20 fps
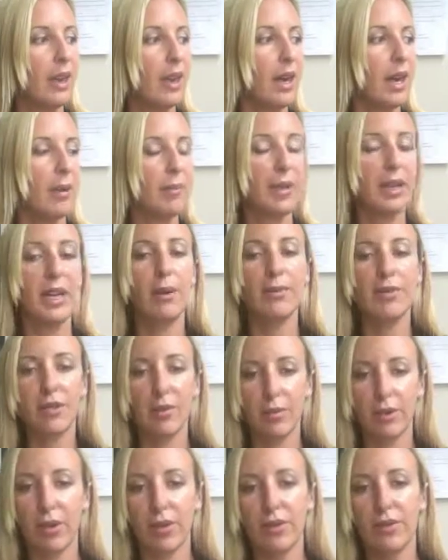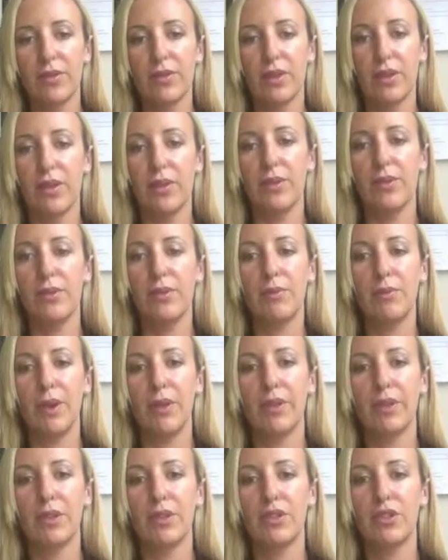that comes from growth. So
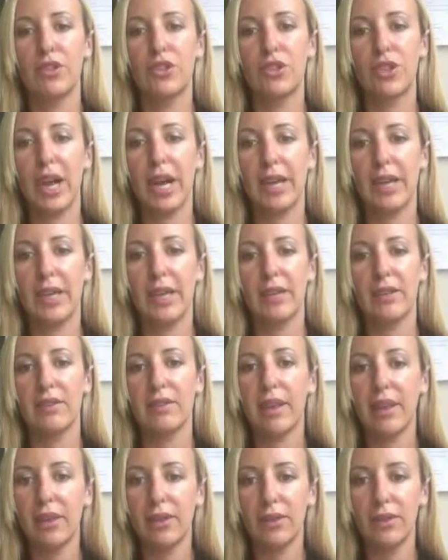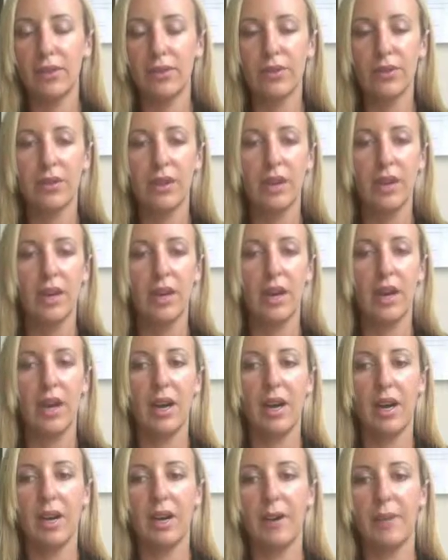whether it's tracking sales,
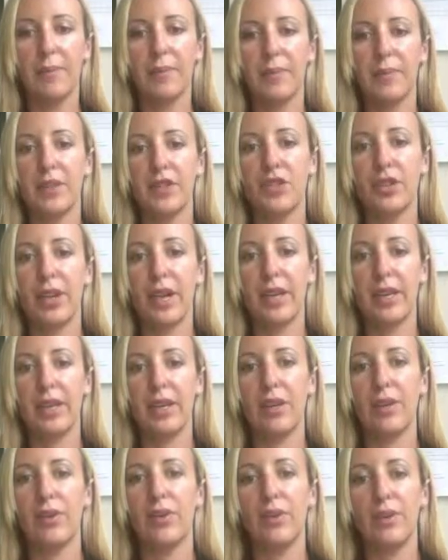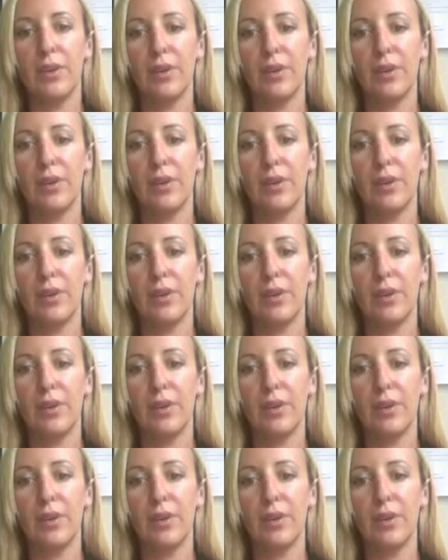tracking,